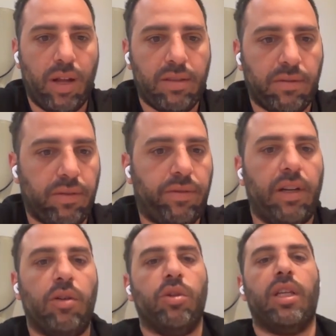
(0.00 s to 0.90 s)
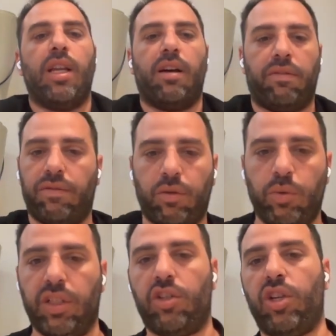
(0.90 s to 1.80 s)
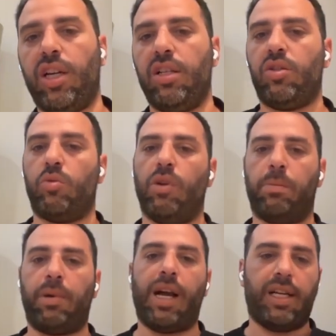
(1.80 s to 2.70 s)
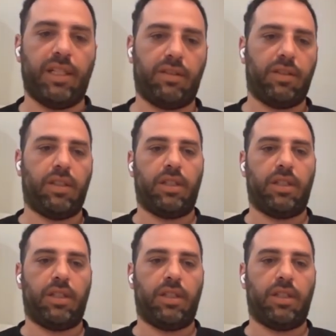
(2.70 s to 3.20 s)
Once we feel good enough with the change, we apply it